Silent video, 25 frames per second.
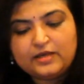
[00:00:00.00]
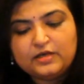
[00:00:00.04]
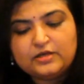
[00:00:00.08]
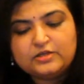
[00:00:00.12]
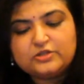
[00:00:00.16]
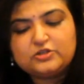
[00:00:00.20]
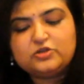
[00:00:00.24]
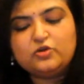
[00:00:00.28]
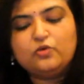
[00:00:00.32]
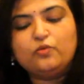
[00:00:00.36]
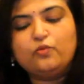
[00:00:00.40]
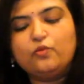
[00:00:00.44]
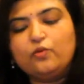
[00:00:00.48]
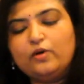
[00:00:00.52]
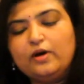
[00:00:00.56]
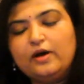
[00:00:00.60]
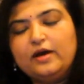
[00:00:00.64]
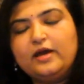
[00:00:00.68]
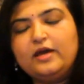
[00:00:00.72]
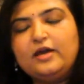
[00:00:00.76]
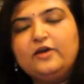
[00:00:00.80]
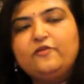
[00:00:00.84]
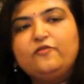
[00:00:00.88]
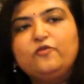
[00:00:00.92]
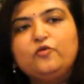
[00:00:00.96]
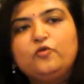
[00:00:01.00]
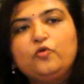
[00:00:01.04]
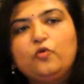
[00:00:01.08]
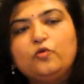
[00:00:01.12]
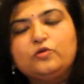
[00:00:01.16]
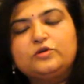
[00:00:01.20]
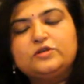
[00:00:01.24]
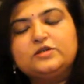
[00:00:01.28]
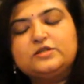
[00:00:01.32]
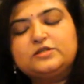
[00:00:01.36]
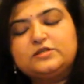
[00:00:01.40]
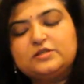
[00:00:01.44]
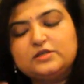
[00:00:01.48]
So, if you
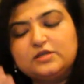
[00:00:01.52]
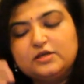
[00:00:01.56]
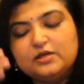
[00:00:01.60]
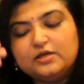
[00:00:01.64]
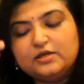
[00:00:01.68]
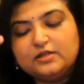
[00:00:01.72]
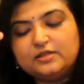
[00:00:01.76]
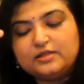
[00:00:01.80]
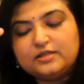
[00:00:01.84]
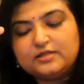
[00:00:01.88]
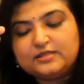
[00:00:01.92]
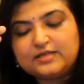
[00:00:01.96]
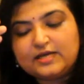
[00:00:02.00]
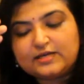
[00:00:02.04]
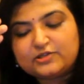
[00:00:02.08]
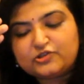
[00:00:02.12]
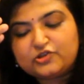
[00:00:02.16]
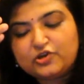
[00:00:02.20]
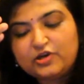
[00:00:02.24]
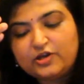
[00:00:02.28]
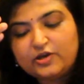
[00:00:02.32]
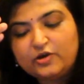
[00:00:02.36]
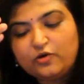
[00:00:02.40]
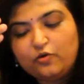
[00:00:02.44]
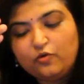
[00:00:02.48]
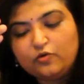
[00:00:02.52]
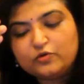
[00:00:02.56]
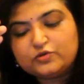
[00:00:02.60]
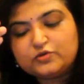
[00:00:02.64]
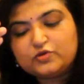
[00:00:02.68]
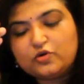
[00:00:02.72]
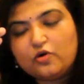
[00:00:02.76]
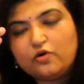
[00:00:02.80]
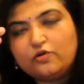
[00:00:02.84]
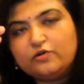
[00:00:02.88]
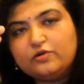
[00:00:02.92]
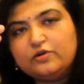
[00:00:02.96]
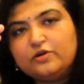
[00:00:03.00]
notice, this actually goes
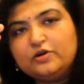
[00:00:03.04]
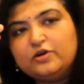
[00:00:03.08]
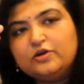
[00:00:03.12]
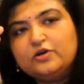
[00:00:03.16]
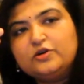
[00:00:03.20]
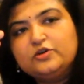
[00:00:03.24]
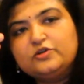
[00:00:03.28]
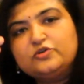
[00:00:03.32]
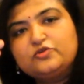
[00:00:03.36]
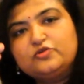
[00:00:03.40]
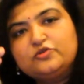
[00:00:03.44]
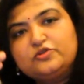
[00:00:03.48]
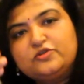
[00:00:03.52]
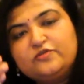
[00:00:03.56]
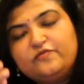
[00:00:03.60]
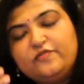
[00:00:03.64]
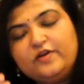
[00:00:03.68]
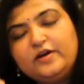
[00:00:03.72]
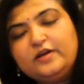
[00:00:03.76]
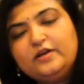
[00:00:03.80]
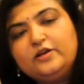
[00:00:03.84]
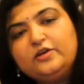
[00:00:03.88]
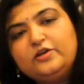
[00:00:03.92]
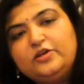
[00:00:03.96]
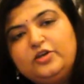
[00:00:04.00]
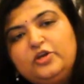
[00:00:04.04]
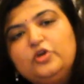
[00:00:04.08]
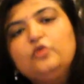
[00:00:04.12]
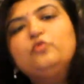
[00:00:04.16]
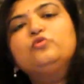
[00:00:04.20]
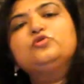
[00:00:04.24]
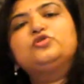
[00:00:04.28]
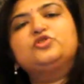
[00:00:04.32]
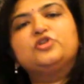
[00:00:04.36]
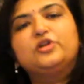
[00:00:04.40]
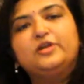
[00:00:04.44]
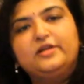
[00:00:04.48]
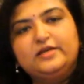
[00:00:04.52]
on to define a
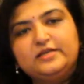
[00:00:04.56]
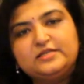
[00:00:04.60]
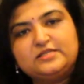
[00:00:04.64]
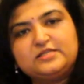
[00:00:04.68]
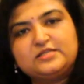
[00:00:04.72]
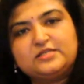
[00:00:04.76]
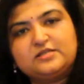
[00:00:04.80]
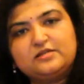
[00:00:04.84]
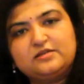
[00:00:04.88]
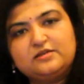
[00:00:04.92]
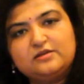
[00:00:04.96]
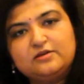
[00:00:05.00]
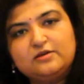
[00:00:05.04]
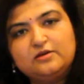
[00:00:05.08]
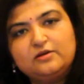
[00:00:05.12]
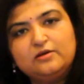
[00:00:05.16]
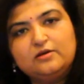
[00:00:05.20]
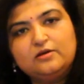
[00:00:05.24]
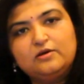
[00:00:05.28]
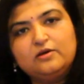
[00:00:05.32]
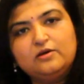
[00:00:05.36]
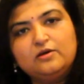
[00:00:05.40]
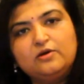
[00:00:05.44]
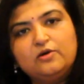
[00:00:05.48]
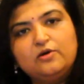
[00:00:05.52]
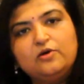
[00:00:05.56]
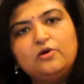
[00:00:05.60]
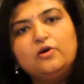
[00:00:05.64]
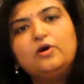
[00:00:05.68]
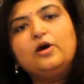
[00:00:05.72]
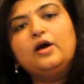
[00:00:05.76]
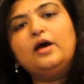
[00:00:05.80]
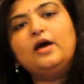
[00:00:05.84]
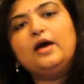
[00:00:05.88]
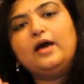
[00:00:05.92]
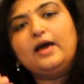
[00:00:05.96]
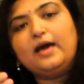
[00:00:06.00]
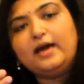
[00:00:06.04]
huge list,
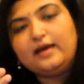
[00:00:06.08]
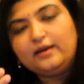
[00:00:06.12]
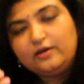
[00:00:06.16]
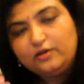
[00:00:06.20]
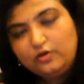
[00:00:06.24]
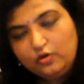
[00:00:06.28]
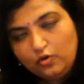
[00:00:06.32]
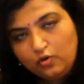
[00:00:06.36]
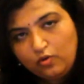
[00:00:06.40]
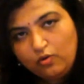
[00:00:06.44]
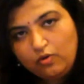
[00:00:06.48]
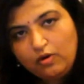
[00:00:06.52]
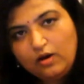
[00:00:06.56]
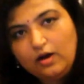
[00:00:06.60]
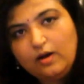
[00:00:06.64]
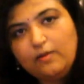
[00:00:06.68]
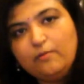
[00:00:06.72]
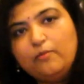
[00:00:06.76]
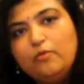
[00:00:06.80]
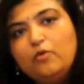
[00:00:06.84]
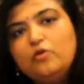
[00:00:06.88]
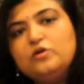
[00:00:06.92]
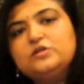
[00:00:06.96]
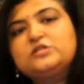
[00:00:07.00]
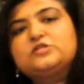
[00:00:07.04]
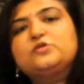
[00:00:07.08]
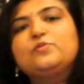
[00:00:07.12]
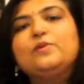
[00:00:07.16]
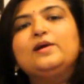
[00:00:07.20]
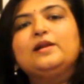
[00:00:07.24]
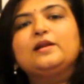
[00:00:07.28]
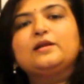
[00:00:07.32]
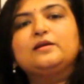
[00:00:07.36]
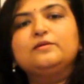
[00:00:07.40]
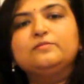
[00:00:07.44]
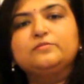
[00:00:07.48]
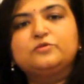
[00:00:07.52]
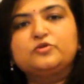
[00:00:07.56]
and you are most
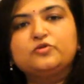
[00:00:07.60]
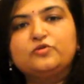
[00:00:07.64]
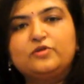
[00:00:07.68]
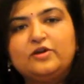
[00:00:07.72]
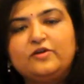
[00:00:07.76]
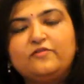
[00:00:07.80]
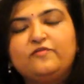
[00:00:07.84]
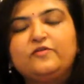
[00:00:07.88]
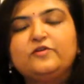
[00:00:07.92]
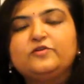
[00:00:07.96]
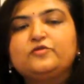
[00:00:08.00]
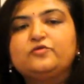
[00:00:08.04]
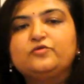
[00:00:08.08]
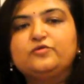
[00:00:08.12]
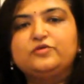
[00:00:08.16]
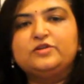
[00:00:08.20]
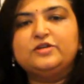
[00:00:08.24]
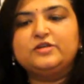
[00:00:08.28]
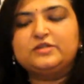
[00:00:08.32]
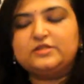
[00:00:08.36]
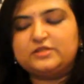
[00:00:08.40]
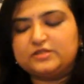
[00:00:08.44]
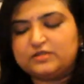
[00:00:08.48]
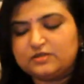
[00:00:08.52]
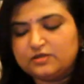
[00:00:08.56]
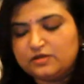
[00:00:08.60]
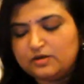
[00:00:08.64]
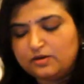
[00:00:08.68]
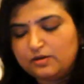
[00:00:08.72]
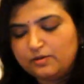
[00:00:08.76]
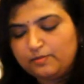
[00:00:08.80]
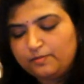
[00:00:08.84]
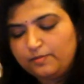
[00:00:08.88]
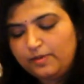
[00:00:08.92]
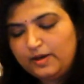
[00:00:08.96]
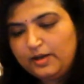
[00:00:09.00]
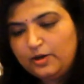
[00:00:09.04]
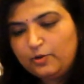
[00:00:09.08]
welcome to refer to this
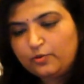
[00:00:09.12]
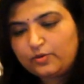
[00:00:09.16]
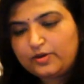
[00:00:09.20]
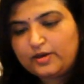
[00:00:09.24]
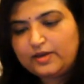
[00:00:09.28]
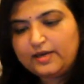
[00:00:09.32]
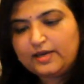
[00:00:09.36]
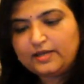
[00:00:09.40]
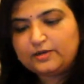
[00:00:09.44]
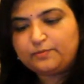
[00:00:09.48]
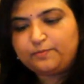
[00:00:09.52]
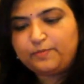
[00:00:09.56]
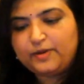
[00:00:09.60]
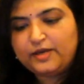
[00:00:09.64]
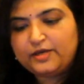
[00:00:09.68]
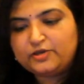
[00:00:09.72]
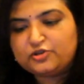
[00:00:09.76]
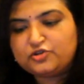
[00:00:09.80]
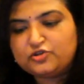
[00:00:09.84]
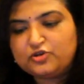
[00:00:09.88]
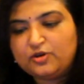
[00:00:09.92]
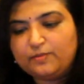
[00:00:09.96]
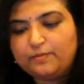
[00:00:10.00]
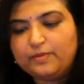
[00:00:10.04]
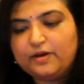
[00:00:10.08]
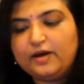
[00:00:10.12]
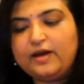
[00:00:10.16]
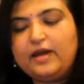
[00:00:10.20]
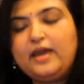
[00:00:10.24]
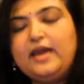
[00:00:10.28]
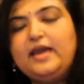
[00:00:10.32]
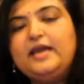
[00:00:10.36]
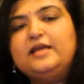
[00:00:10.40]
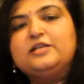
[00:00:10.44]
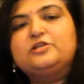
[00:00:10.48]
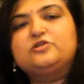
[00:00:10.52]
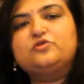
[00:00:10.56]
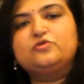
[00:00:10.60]
by looking at page number
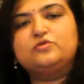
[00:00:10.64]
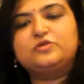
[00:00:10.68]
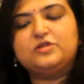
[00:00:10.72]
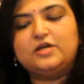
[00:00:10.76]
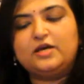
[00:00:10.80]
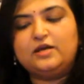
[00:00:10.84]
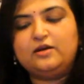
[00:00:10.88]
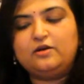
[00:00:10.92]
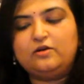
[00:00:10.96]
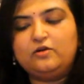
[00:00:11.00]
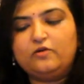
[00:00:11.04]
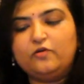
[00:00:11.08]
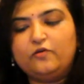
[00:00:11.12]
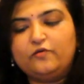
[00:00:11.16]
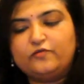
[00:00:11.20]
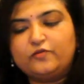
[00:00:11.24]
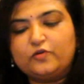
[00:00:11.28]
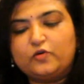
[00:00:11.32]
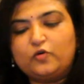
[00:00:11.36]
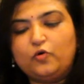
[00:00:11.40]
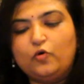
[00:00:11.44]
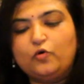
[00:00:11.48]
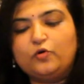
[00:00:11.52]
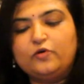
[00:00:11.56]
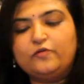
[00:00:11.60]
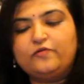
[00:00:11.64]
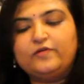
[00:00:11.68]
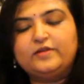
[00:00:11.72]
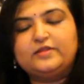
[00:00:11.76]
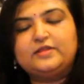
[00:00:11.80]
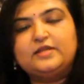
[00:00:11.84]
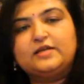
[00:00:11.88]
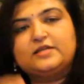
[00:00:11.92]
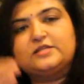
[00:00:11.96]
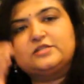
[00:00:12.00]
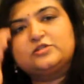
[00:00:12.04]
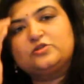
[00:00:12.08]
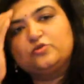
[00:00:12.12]
8 to 10 of the Code of
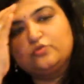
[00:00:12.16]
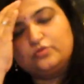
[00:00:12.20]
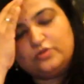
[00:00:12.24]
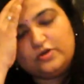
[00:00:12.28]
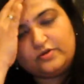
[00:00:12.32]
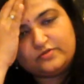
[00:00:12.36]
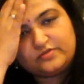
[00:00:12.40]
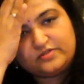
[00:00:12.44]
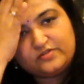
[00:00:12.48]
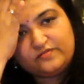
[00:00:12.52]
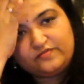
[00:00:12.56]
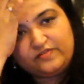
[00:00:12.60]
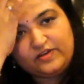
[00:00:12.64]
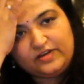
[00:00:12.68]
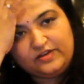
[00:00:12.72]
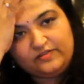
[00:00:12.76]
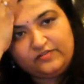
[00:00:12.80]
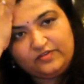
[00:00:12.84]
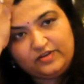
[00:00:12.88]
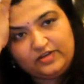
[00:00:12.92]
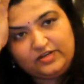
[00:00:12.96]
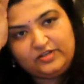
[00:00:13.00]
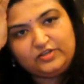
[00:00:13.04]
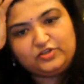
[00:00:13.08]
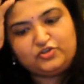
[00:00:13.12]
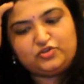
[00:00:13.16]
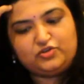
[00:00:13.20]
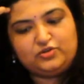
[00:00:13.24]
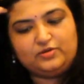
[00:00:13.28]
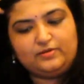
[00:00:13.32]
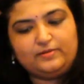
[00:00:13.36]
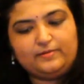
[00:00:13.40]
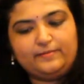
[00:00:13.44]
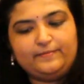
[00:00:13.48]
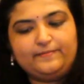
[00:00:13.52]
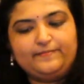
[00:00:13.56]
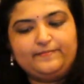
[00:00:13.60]
Ethics 2005 edition.